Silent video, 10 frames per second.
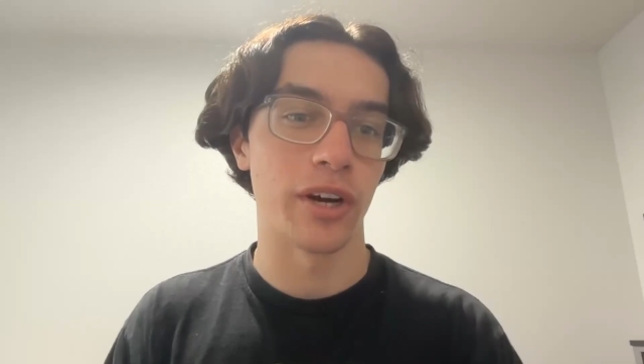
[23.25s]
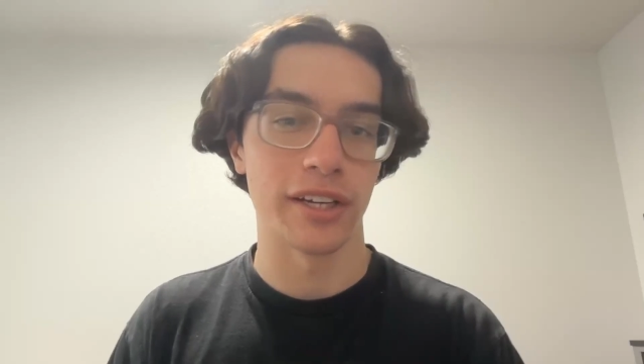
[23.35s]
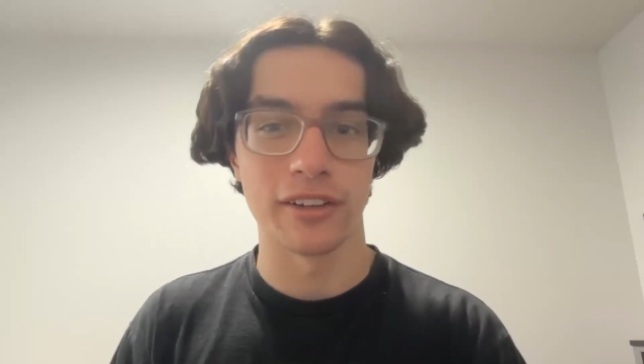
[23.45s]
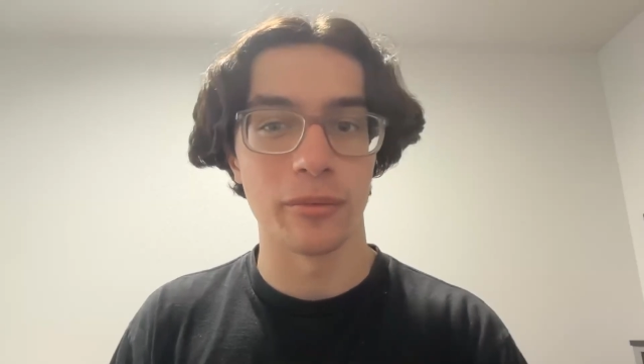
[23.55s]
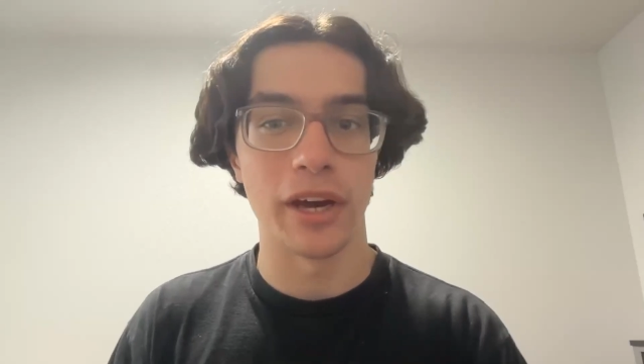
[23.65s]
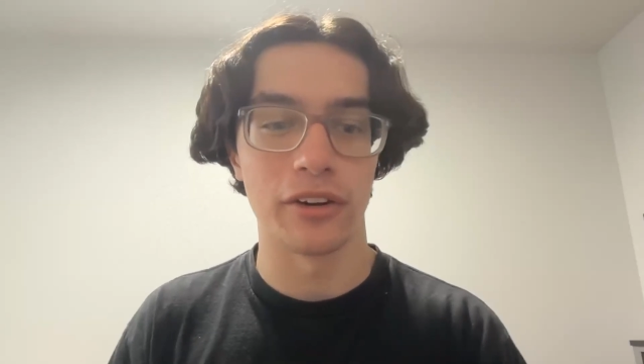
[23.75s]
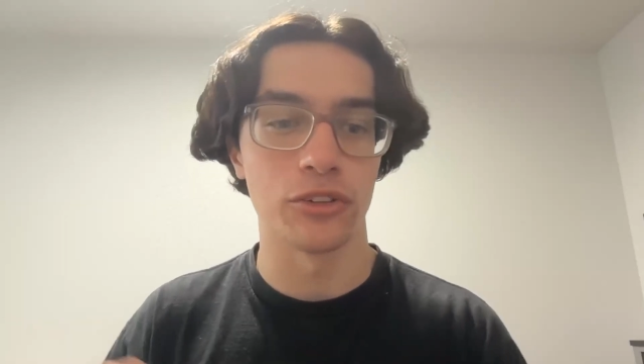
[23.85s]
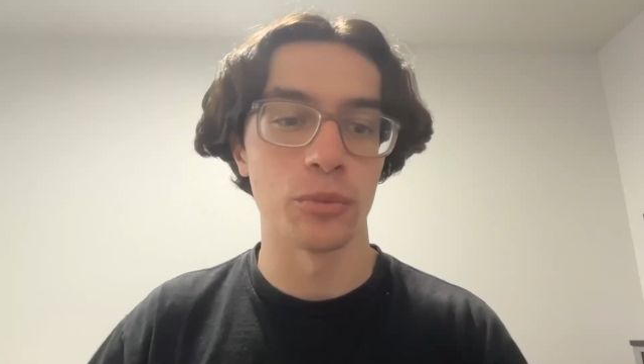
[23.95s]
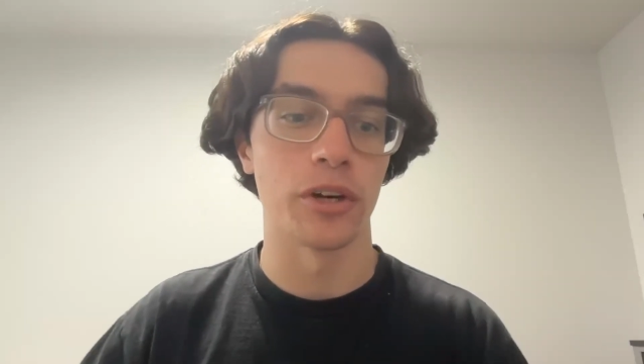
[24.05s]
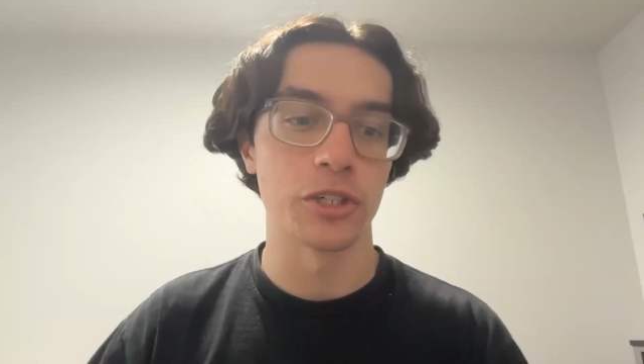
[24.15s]
It doesn't matter
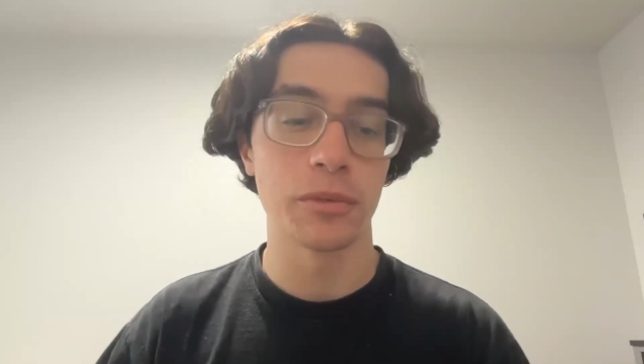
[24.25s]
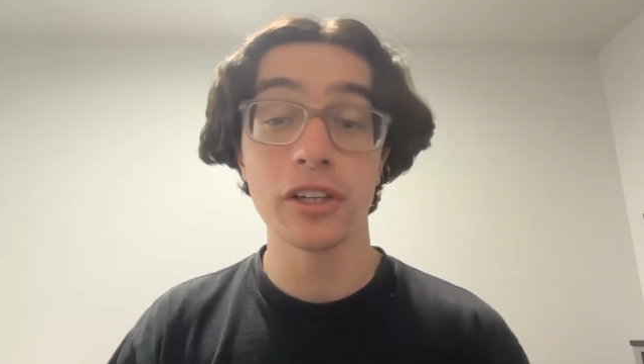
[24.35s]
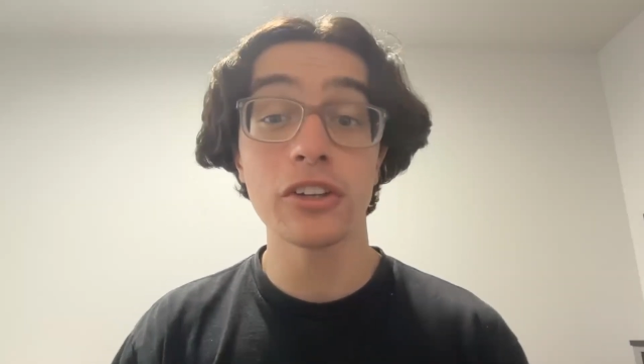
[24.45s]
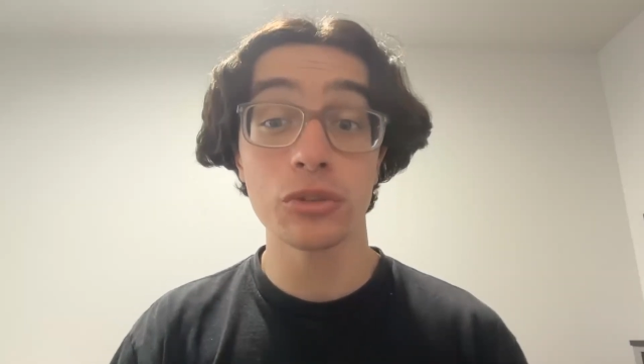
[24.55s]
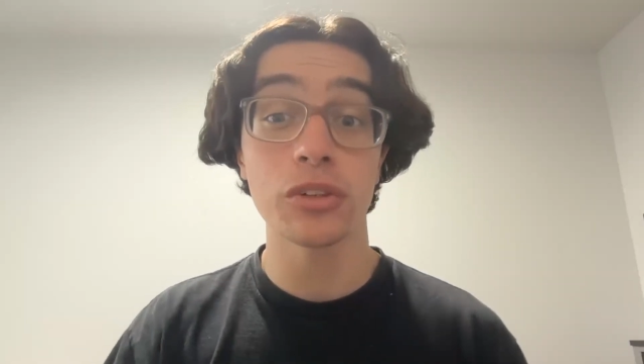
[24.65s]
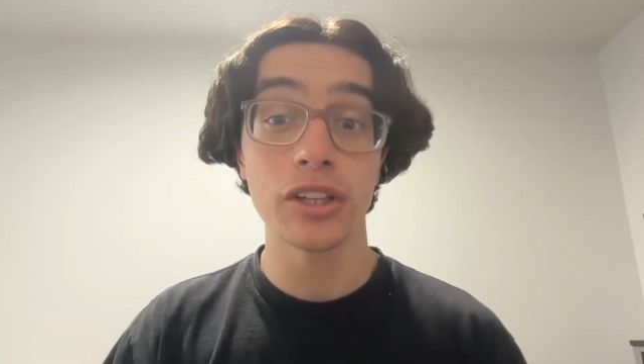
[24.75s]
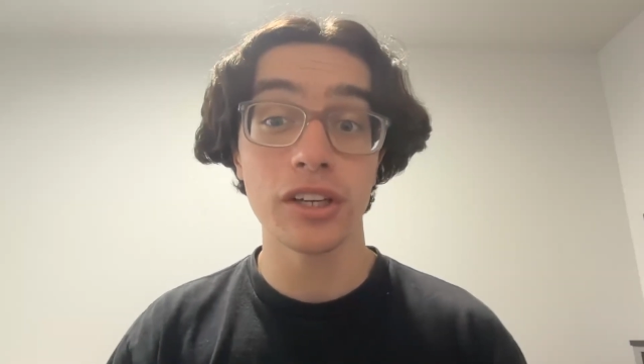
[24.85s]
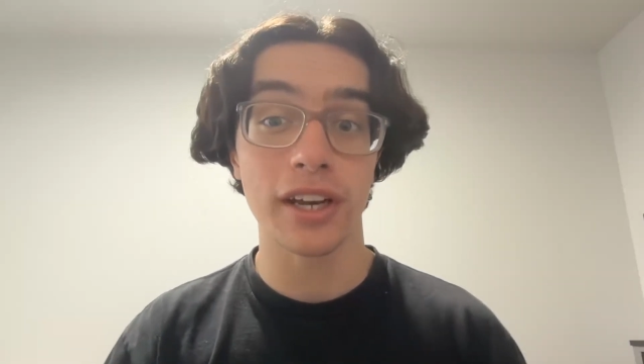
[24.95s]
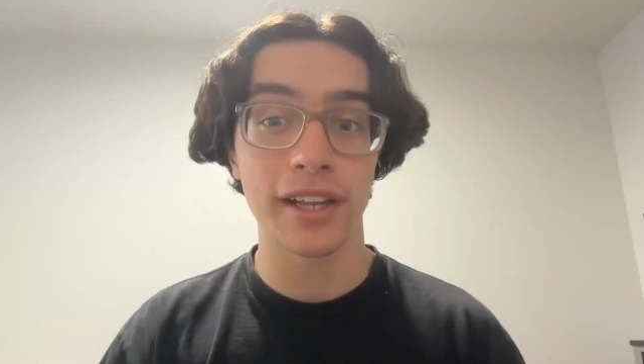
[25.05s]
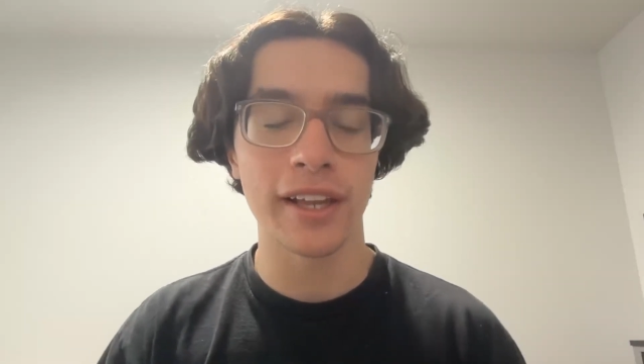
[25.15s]
too much, but it looks really
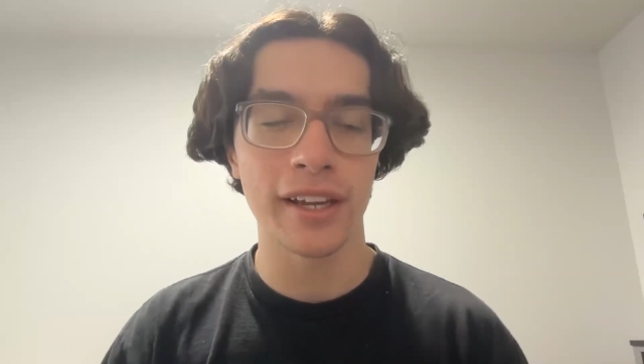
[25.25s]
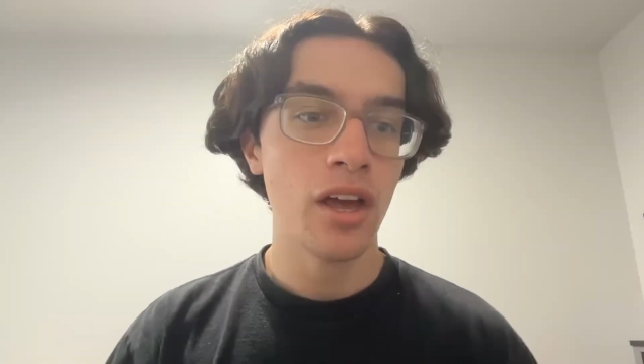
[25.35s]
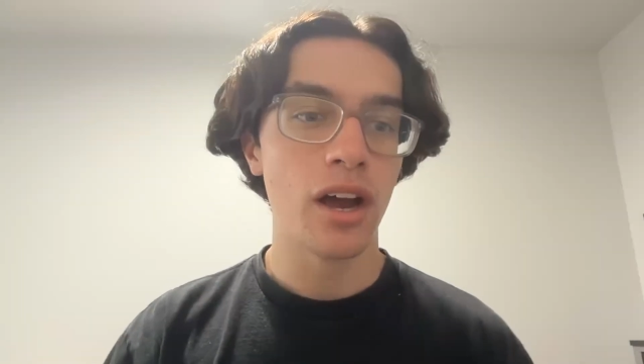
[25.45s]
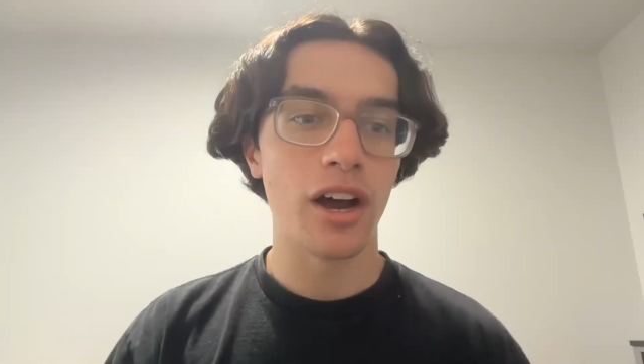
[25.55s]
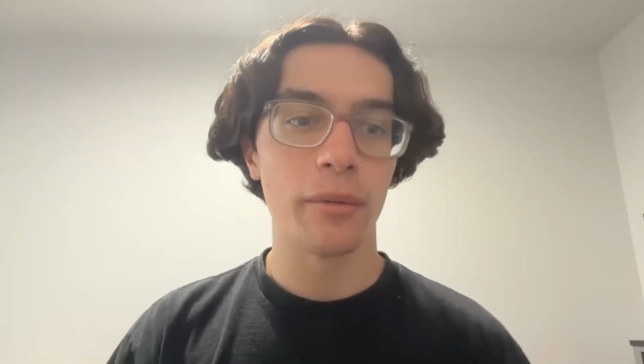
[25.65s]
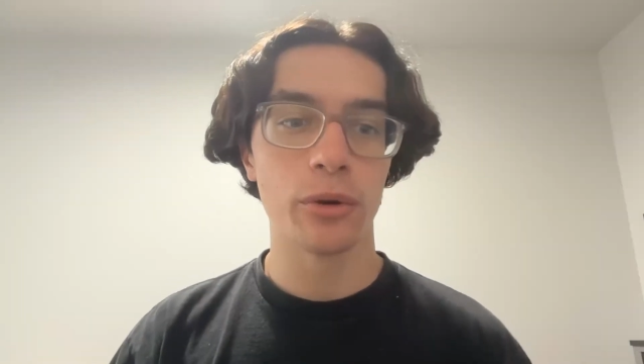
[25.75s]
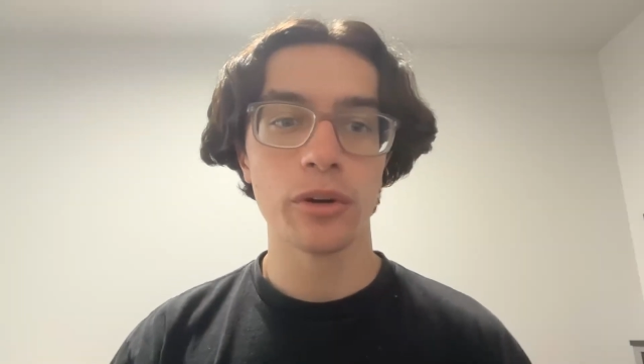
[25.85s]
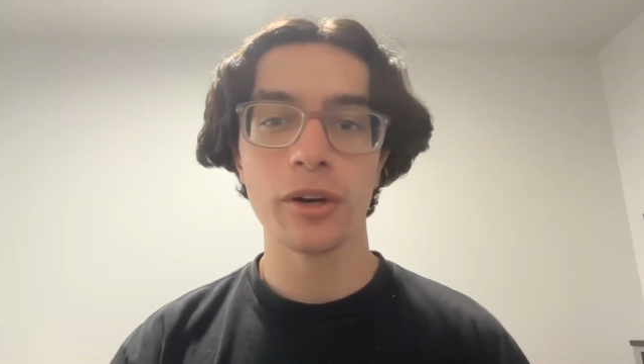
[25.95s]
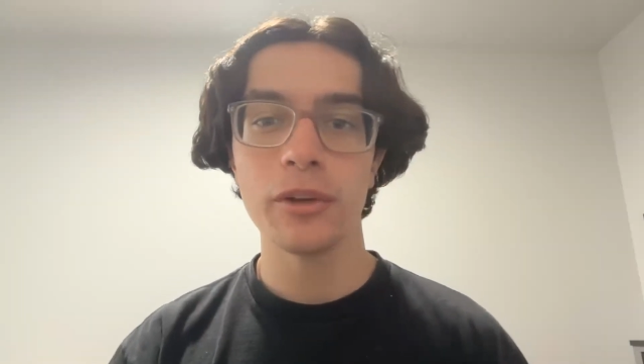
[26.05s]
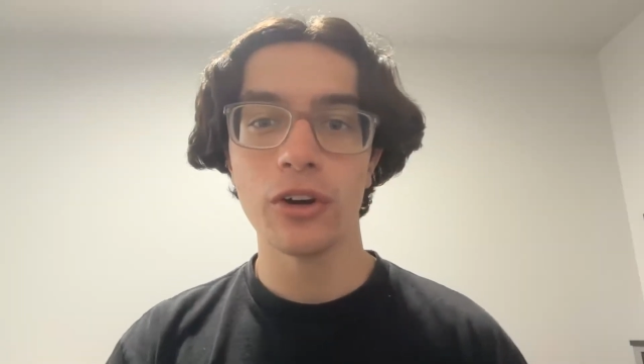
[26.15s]
good. I like it. But we're
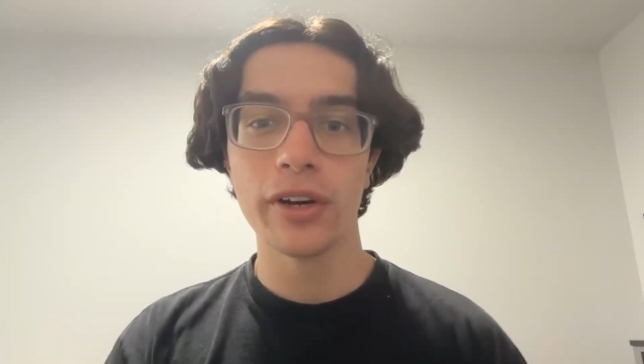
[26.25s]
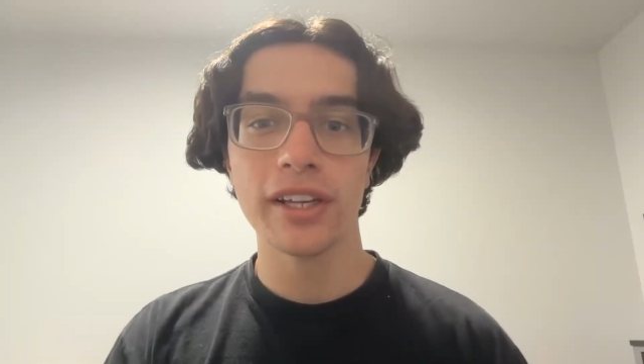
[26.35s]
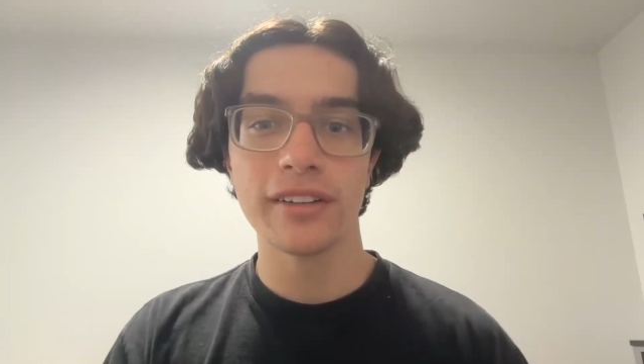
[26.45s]
going to be going into